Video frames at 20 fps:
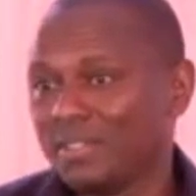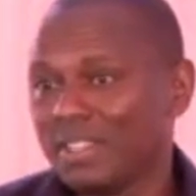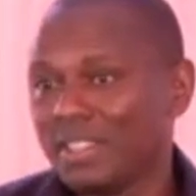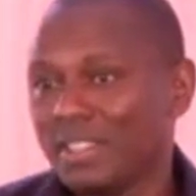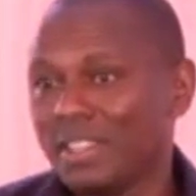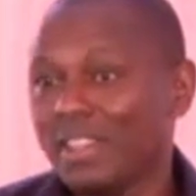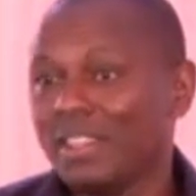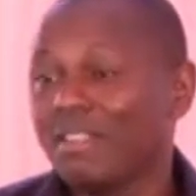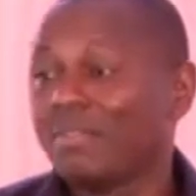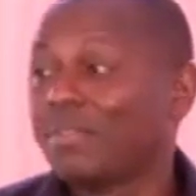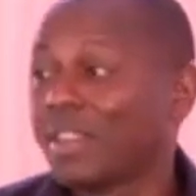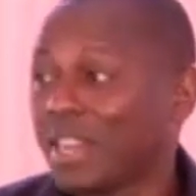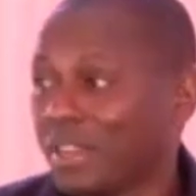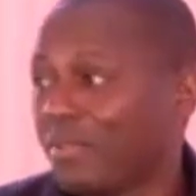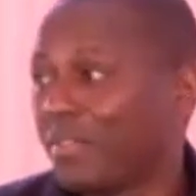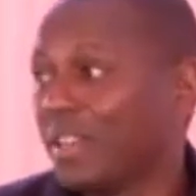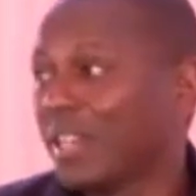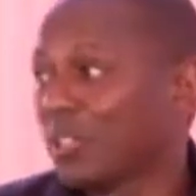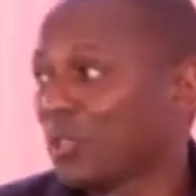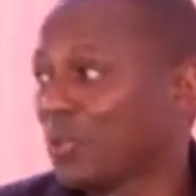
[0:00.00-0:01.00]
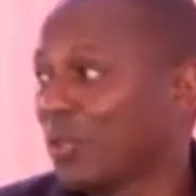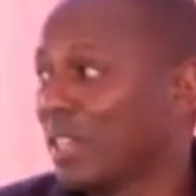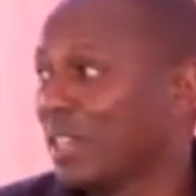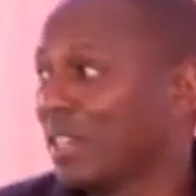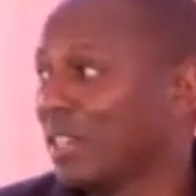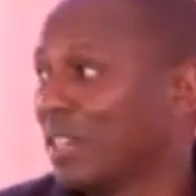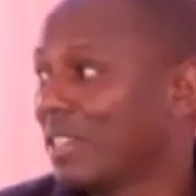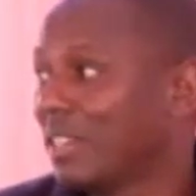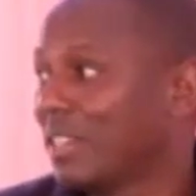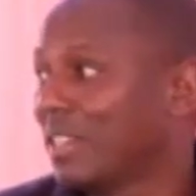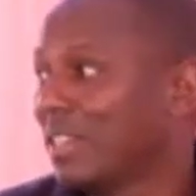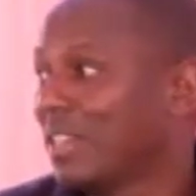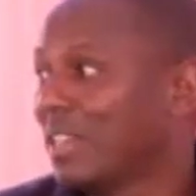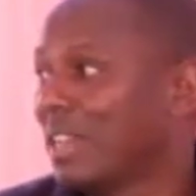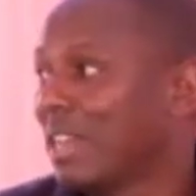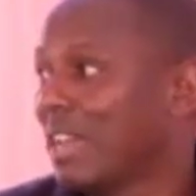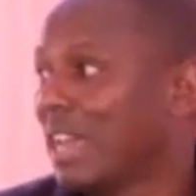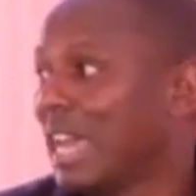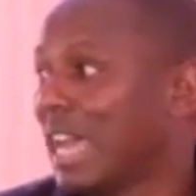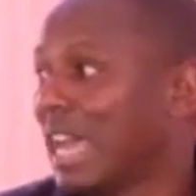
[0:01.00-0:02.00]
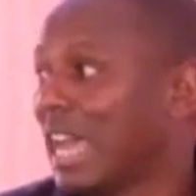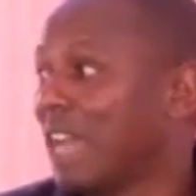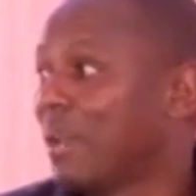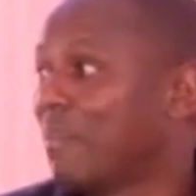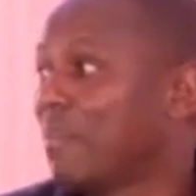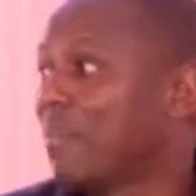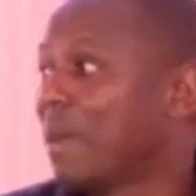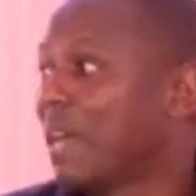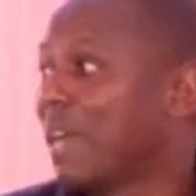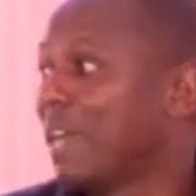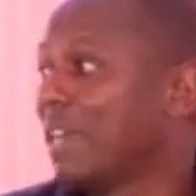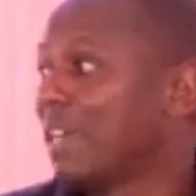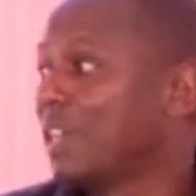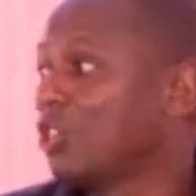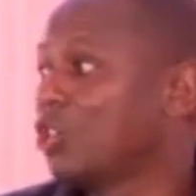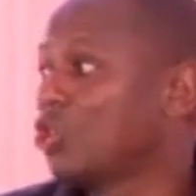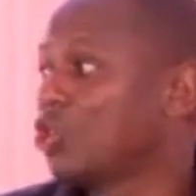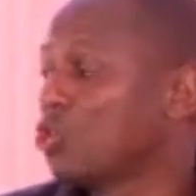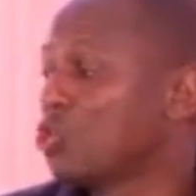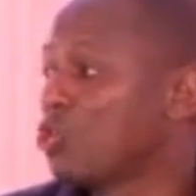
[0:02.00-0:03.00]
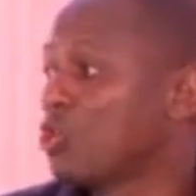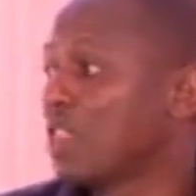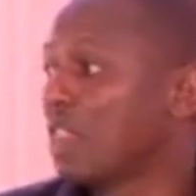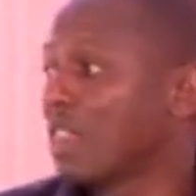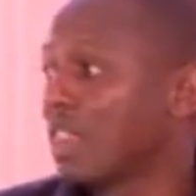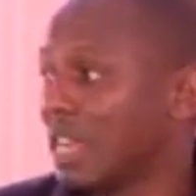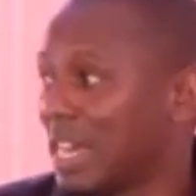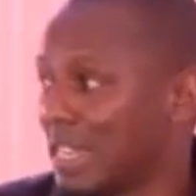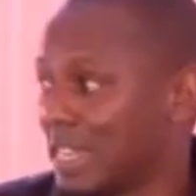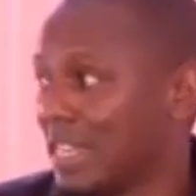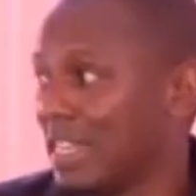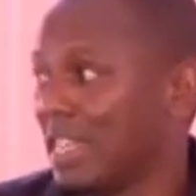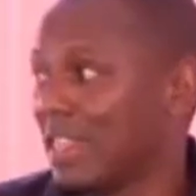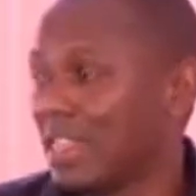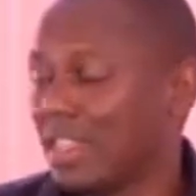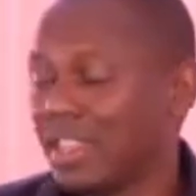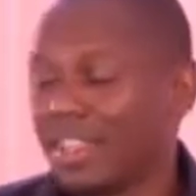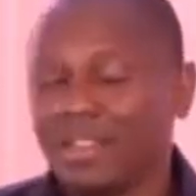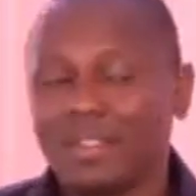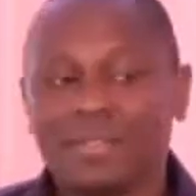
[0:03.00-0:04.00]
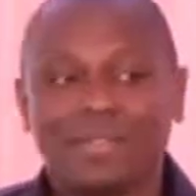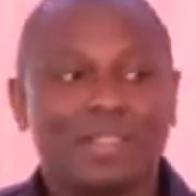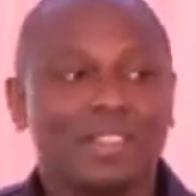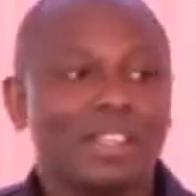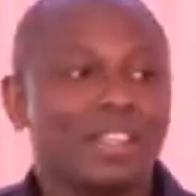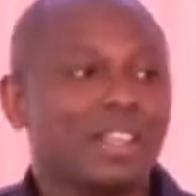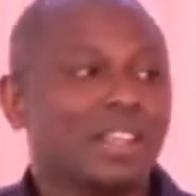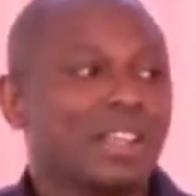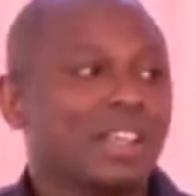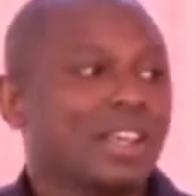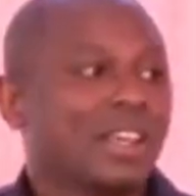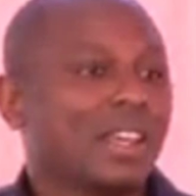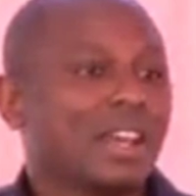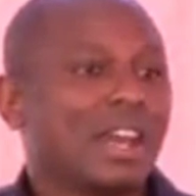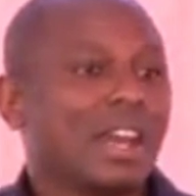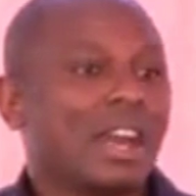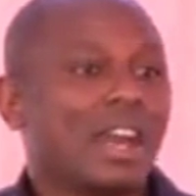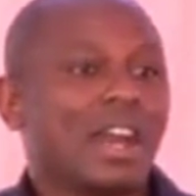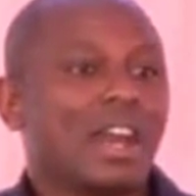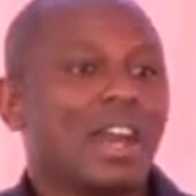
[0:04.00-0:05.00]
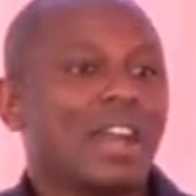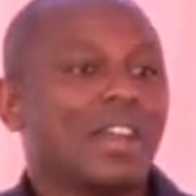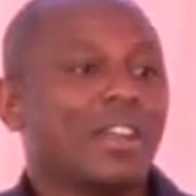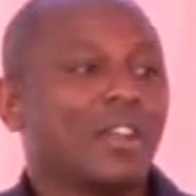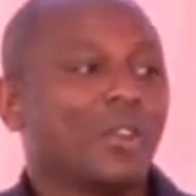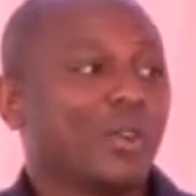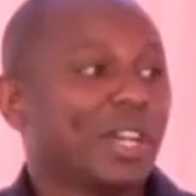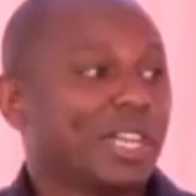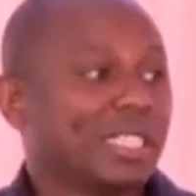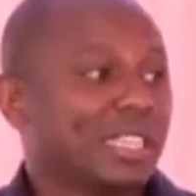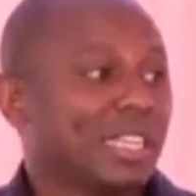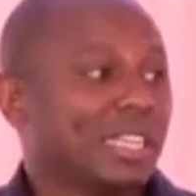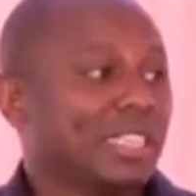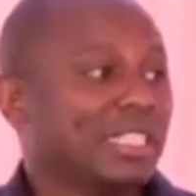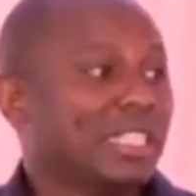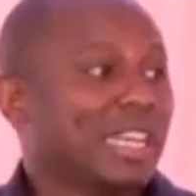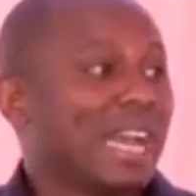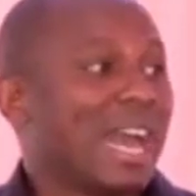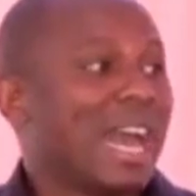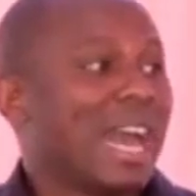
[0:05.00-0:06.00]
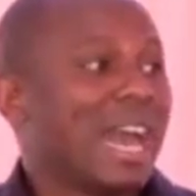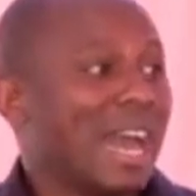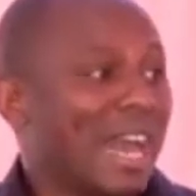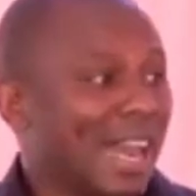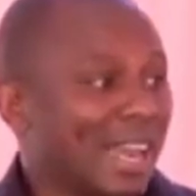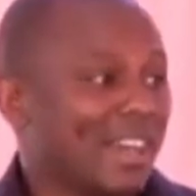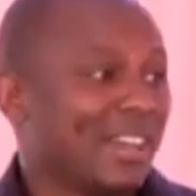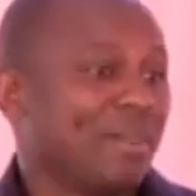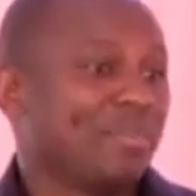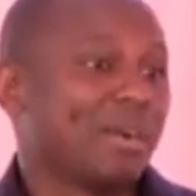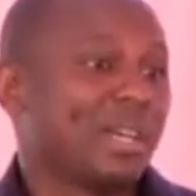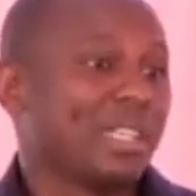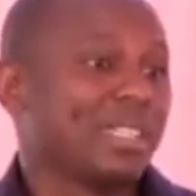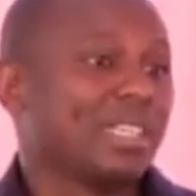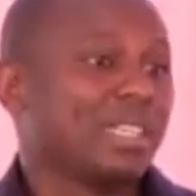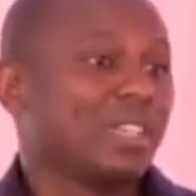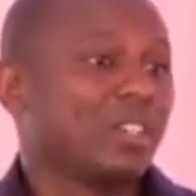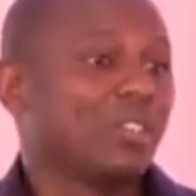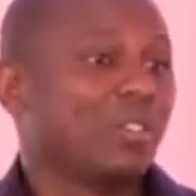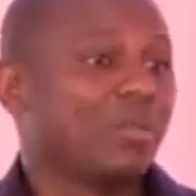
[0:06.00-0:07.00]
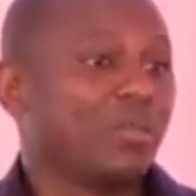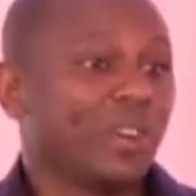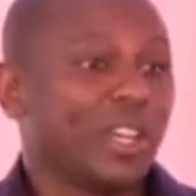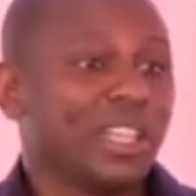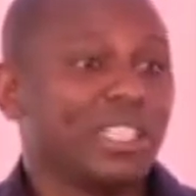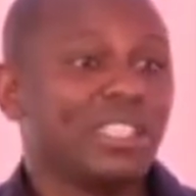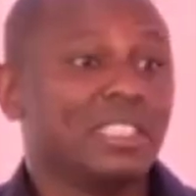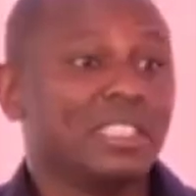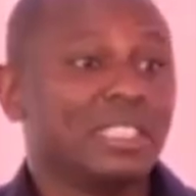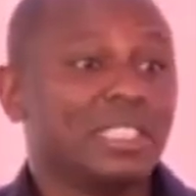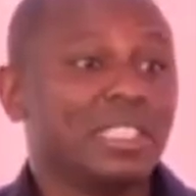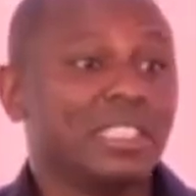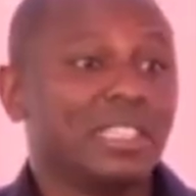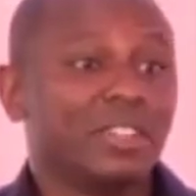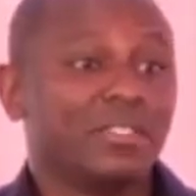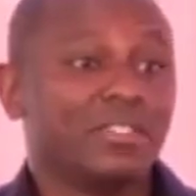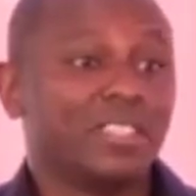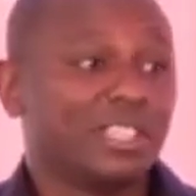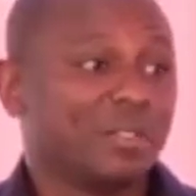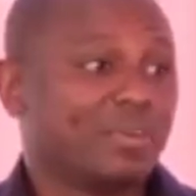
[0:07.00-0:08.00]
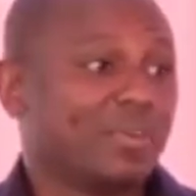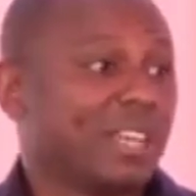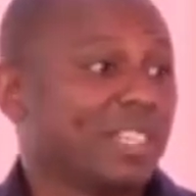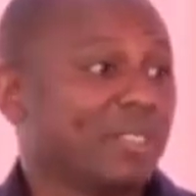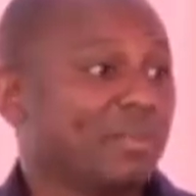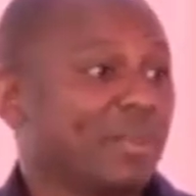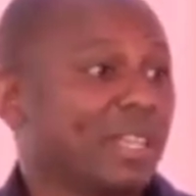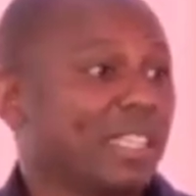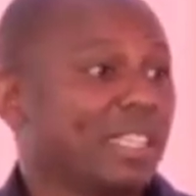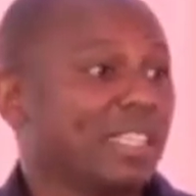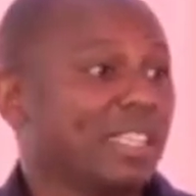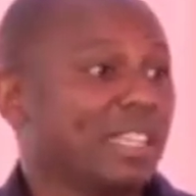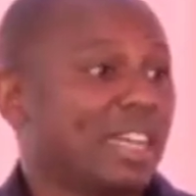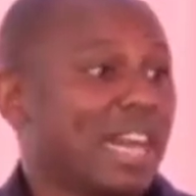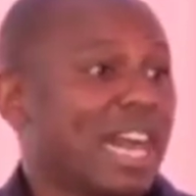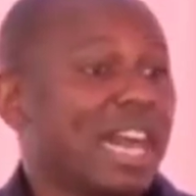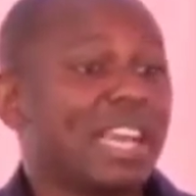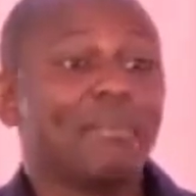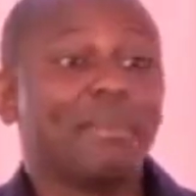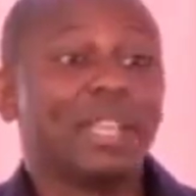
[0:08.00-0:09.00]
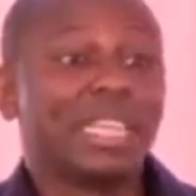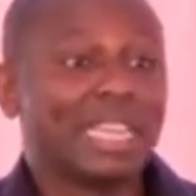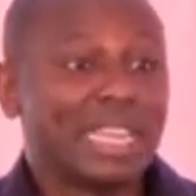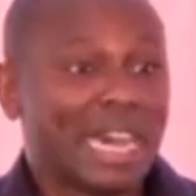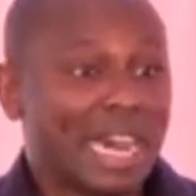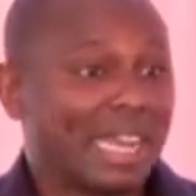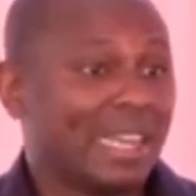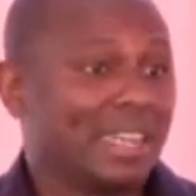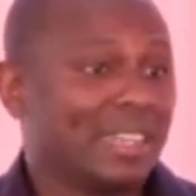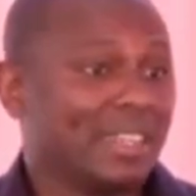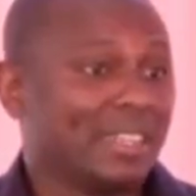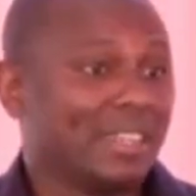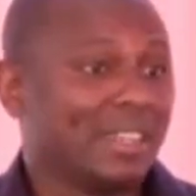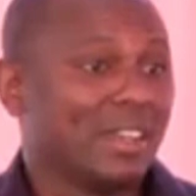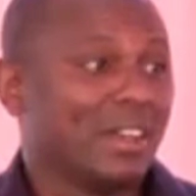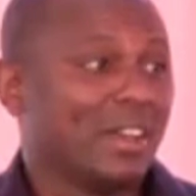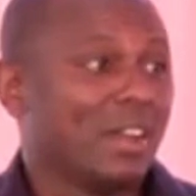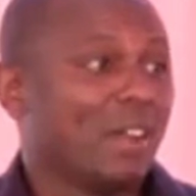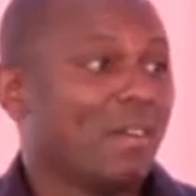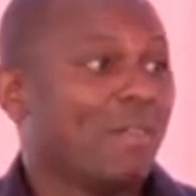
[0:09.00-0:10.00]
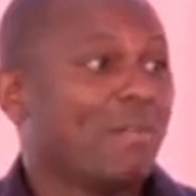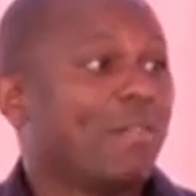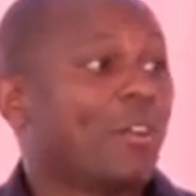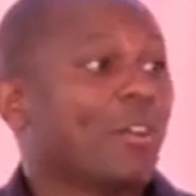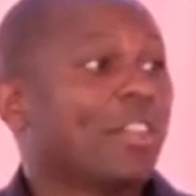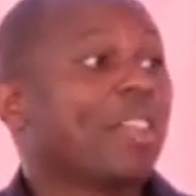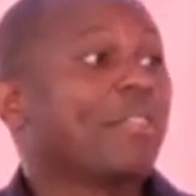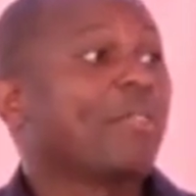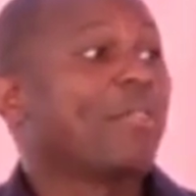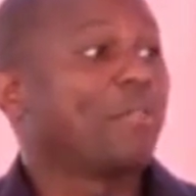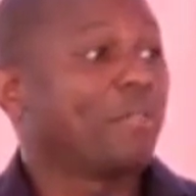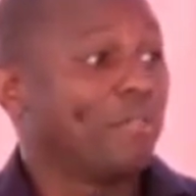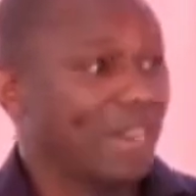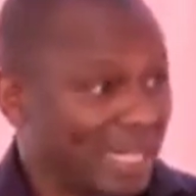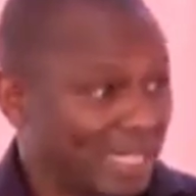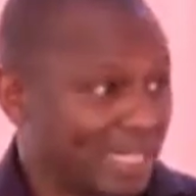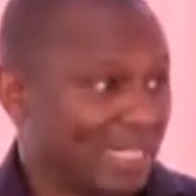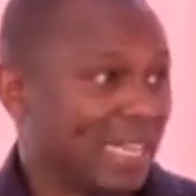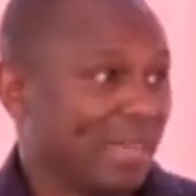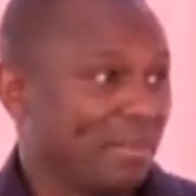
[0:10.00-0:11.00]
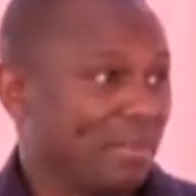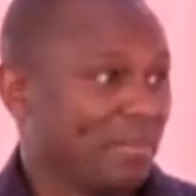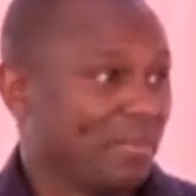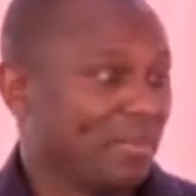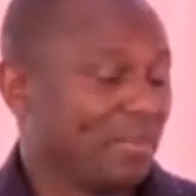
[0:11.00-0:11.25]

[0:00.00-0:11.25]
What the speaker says: the very first one. And by June 30th, Your Excellency, 100% of our NGCDF disbursement had been done. For the first time